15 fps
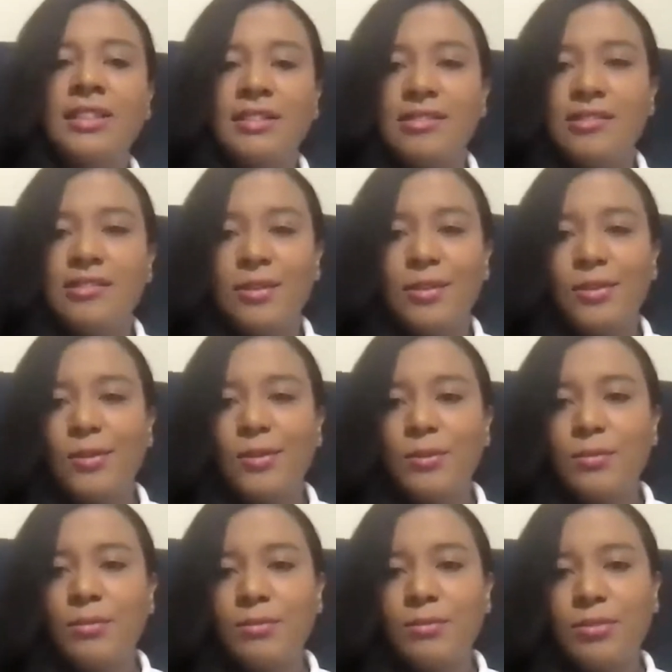So
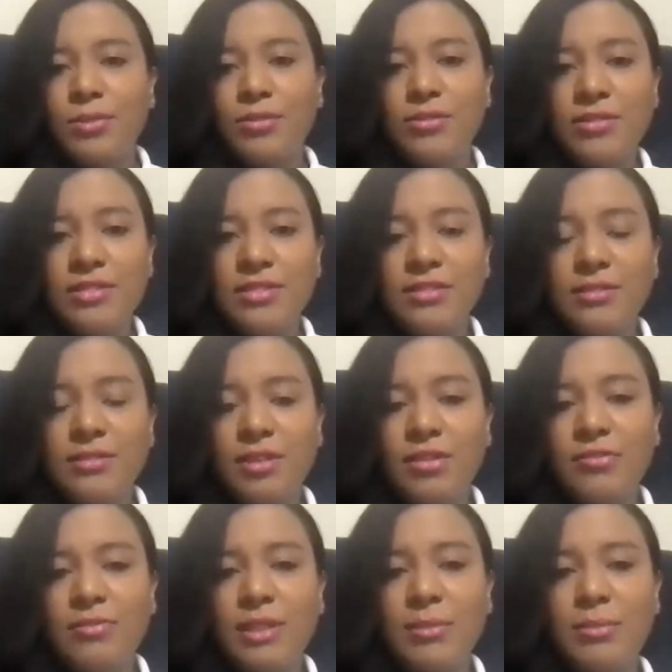most of
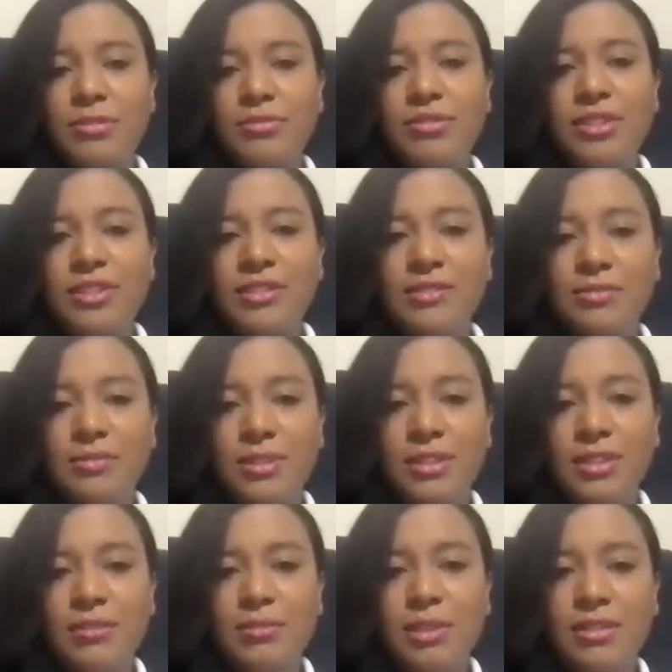my projects were
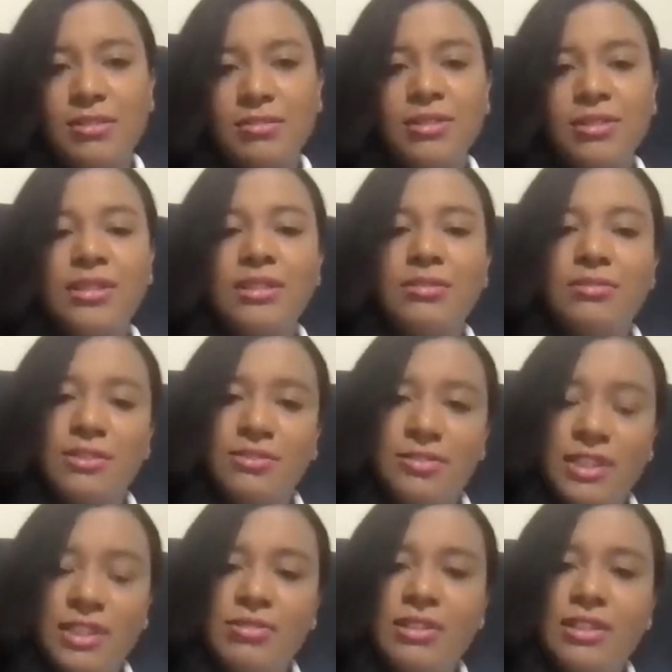about
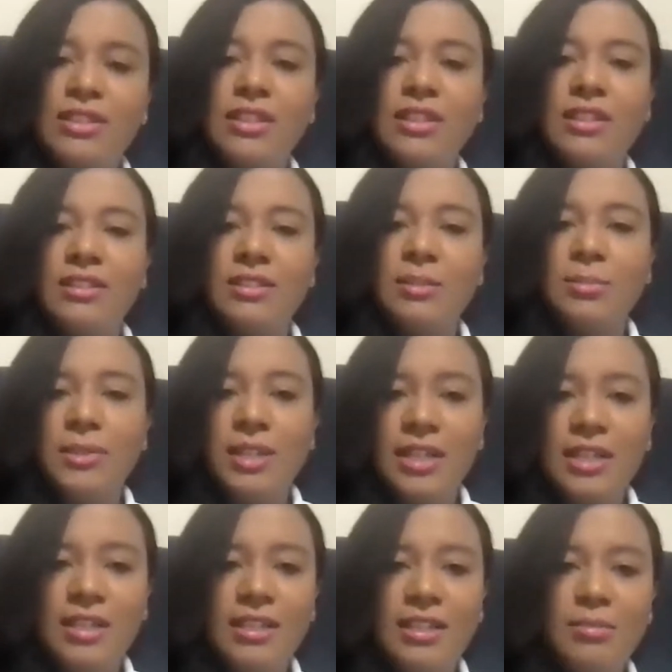reviewing and
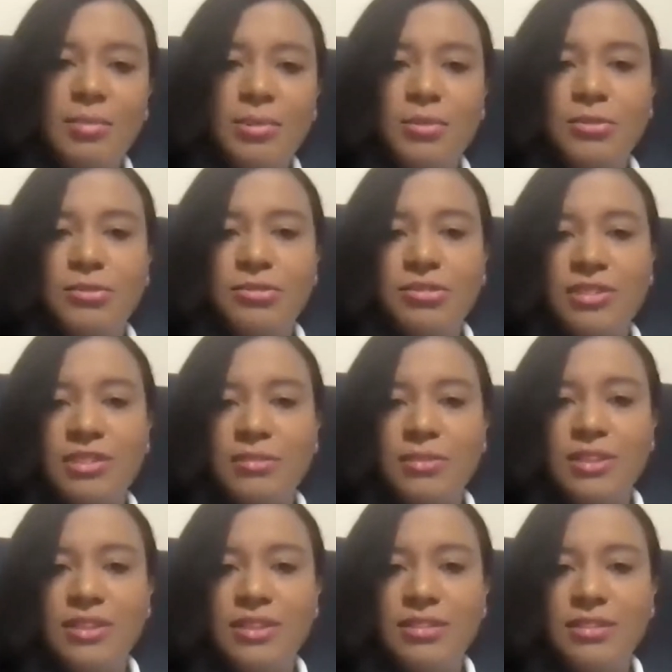updating promotional
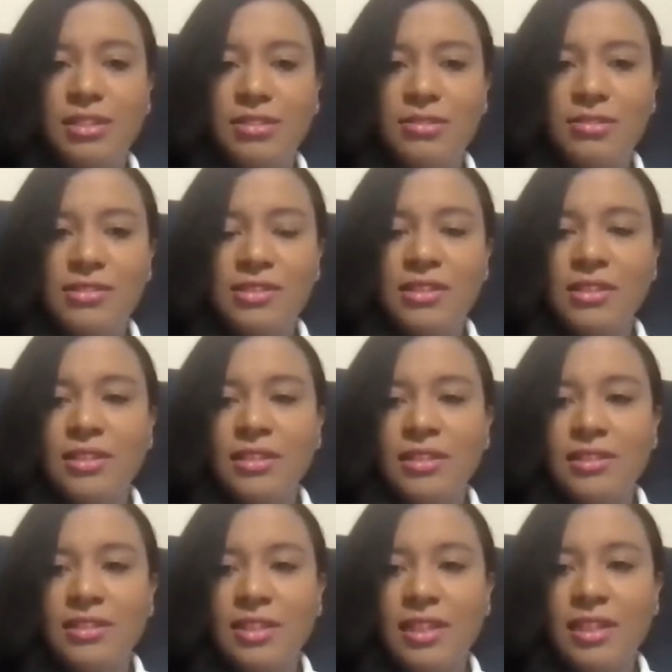materials
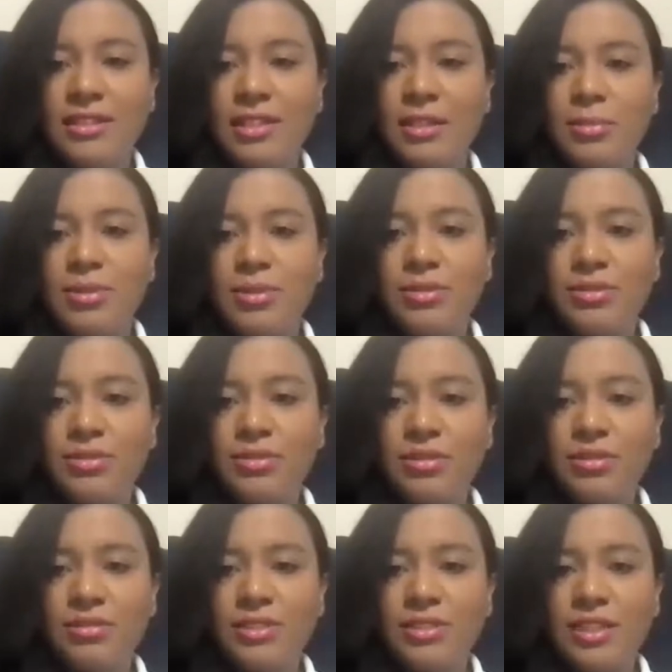that they produce
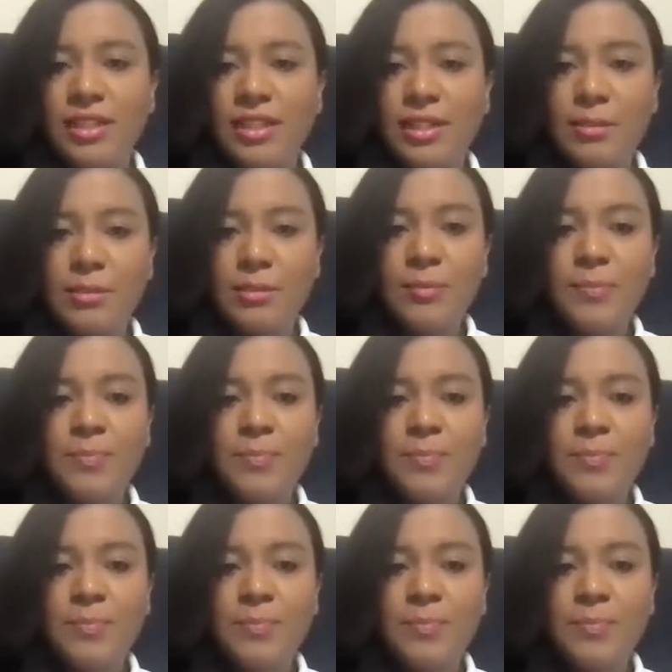over time.